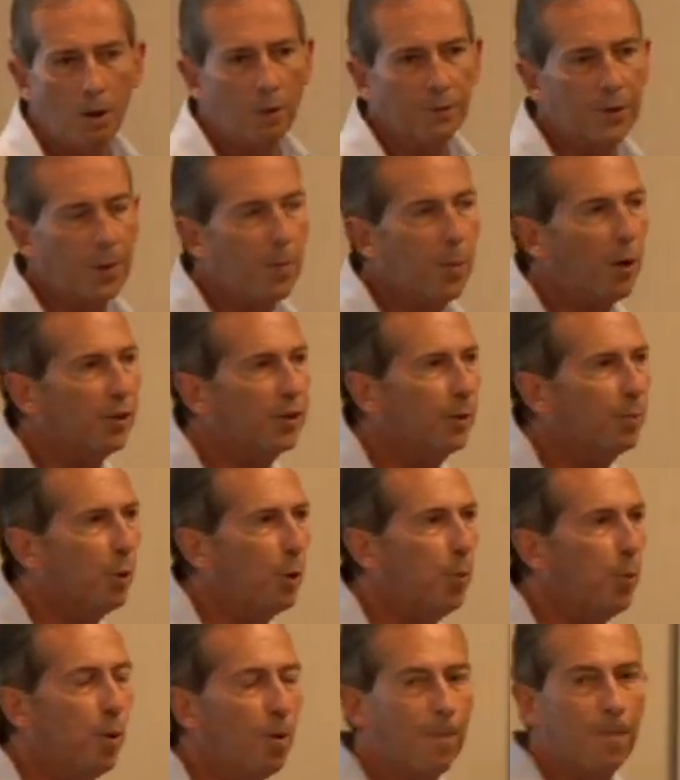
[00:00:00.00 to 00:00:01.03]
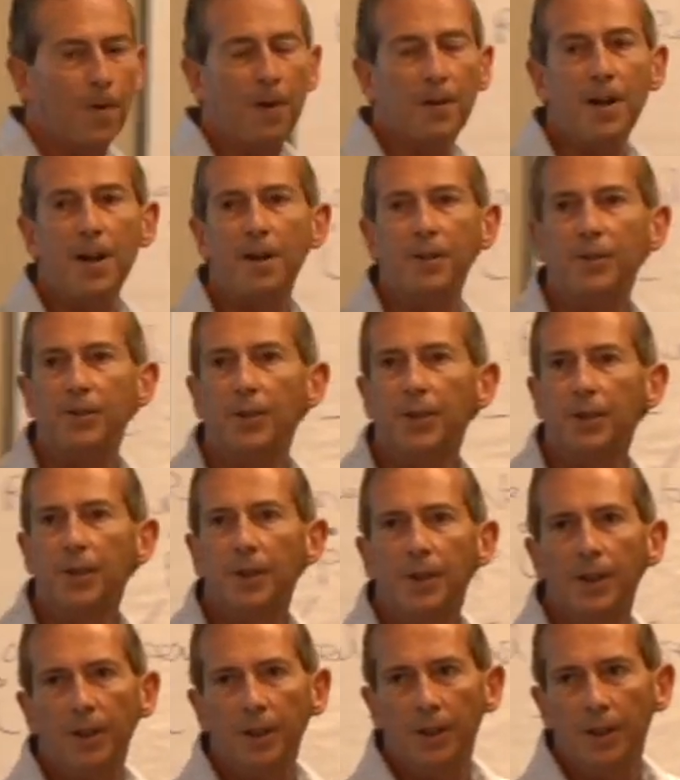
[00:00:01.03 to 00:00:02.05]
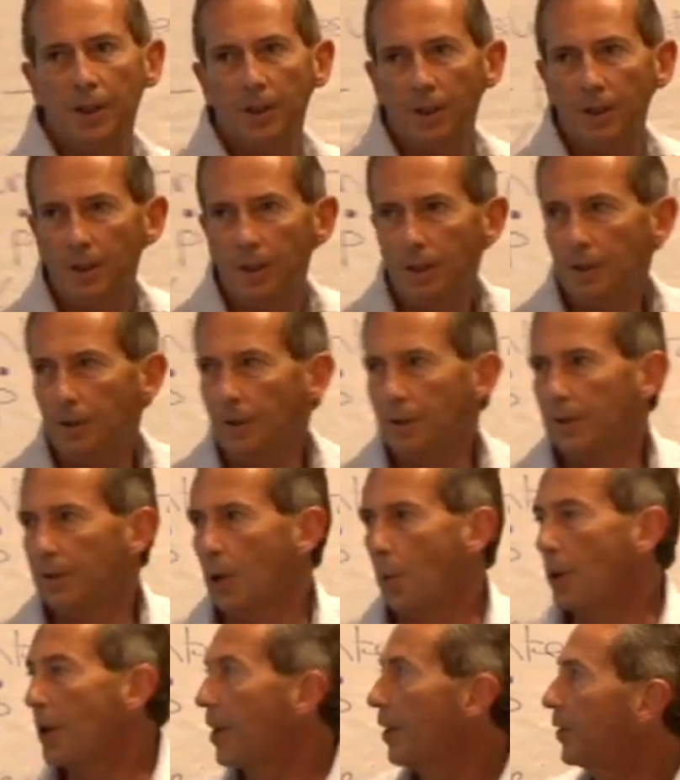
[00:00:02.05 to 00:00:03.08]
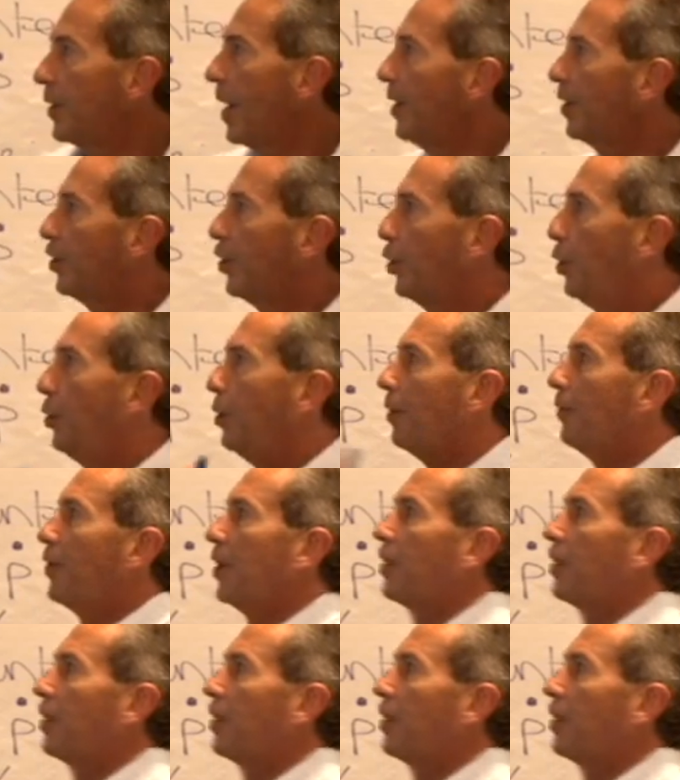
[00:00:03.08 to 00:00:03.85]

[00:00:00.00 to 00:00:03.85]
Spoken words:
of the possible portfolios. So we could take two